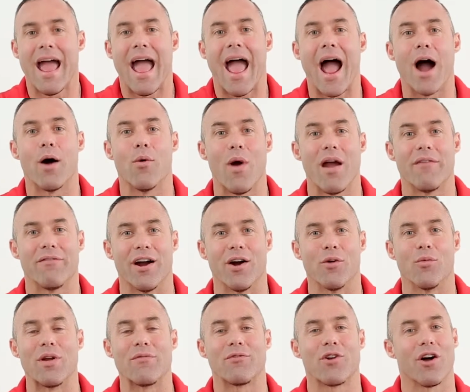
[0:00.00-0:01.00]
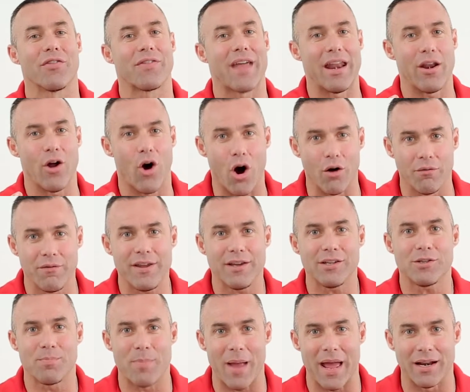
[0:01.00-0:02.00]
However, we've got that
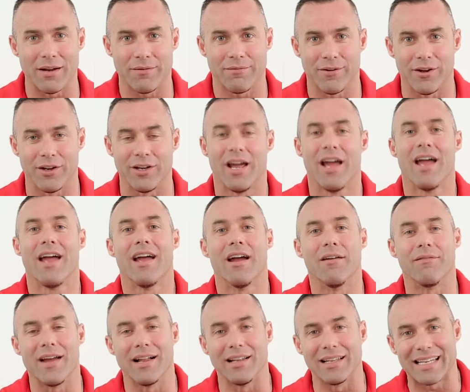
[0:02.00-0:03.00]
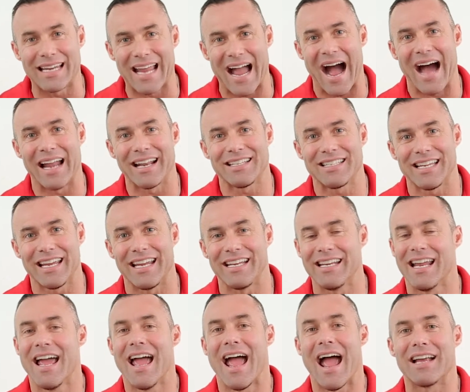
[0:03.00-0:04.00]
obvious benefit of
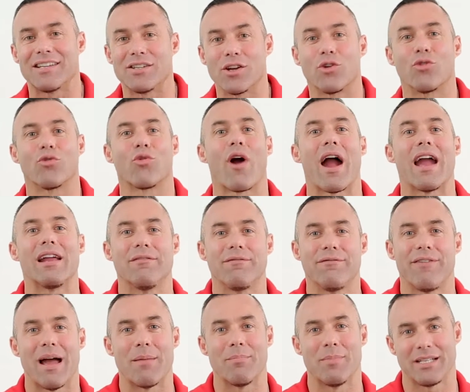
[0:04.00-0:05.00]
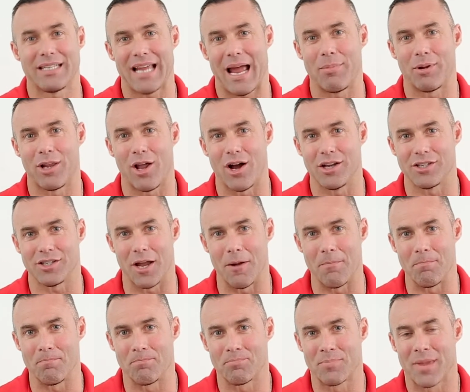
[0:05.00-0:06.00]
L-carnitine as a great fat metabolizer.